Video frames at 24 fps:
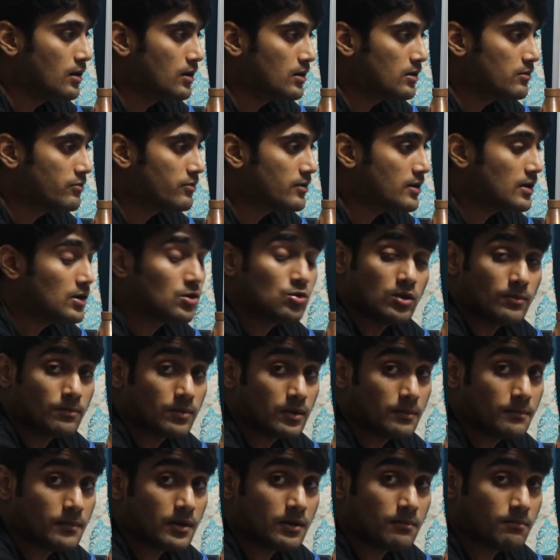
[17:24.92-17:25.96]
difficult to
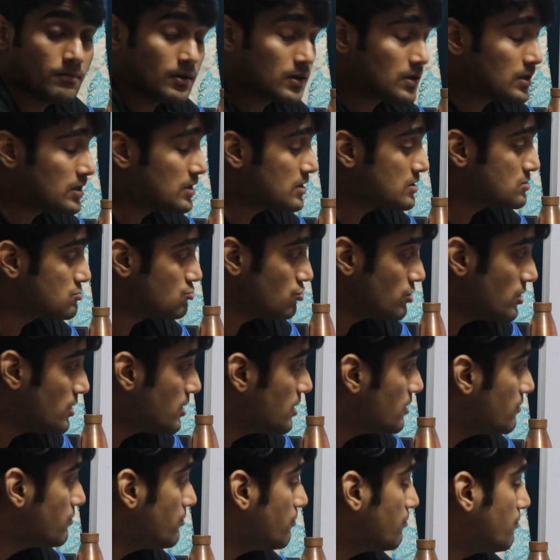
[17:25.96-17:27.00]
implement, but it is
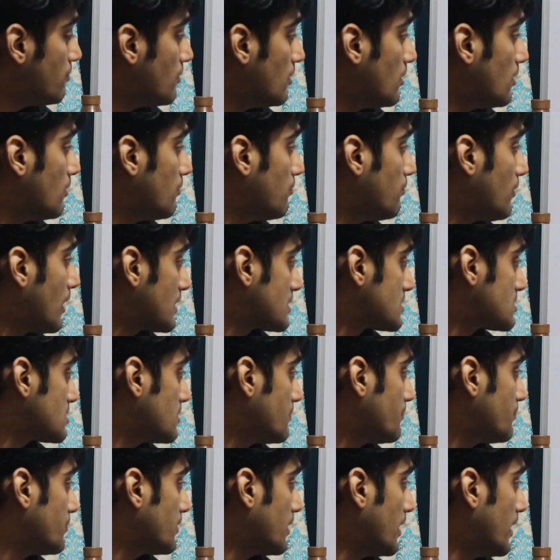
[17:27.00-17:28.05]
really fast
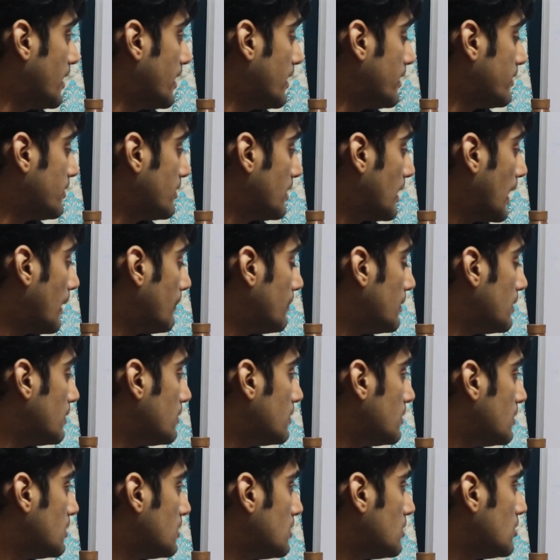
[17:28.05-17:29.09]
and reliable,
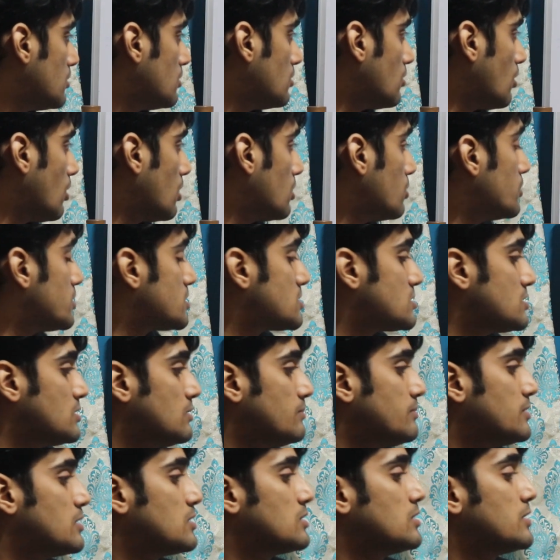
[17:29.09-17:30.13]
although it's
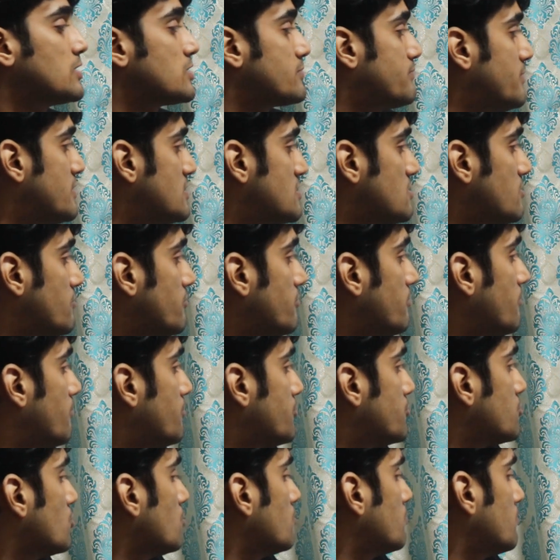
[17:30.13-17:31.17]
a bit expensive.
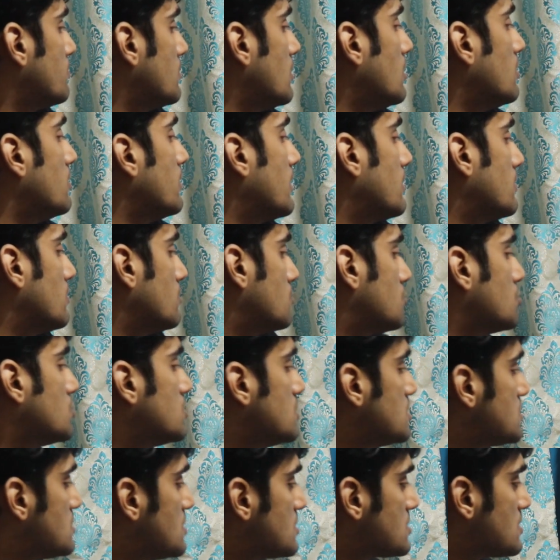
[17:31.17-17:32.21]
So
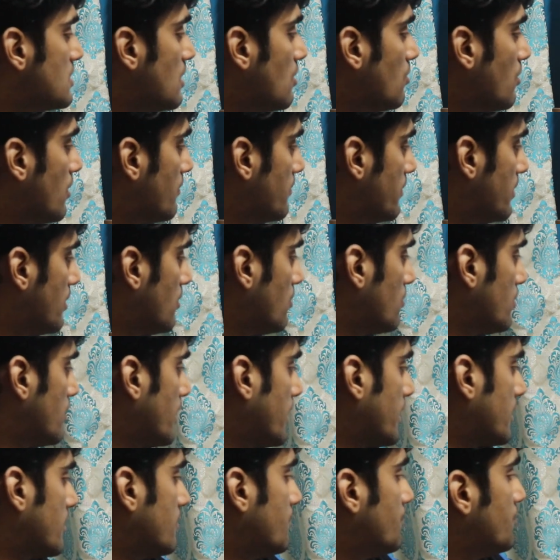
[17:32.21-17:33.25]
these days now,
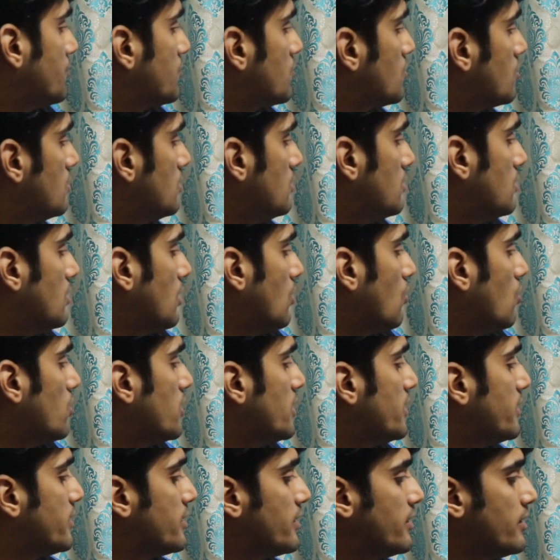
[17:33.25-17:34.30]
like, the whole
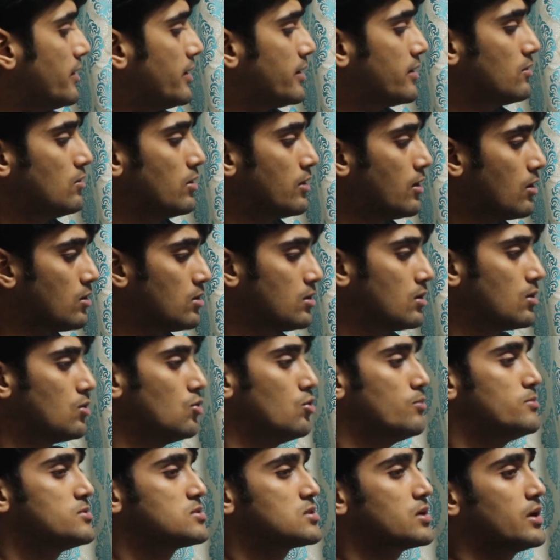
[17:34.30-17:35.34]
internet around the
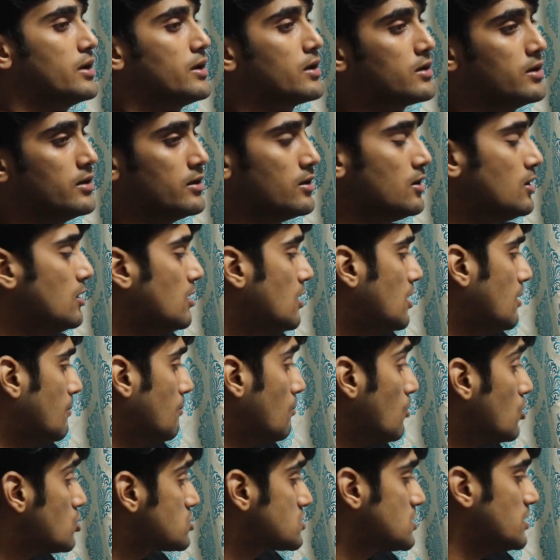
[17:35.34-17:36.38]
globe is connected
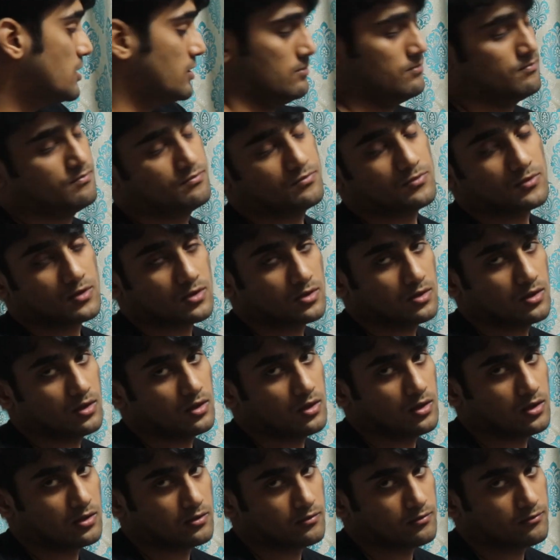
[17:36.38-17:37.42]
mostly
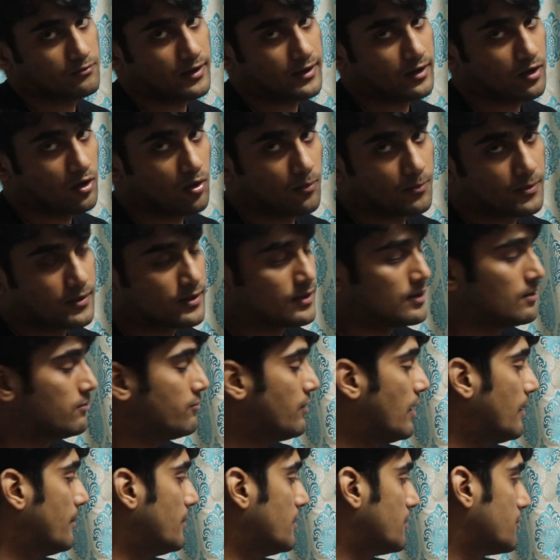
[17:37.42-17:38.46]
via optical
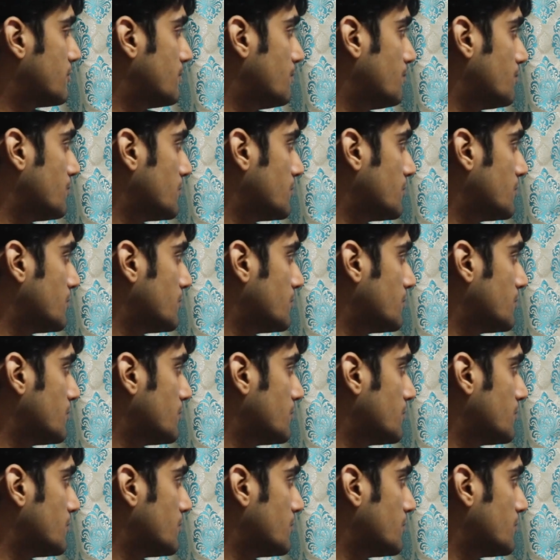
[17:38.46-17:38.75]
fibers.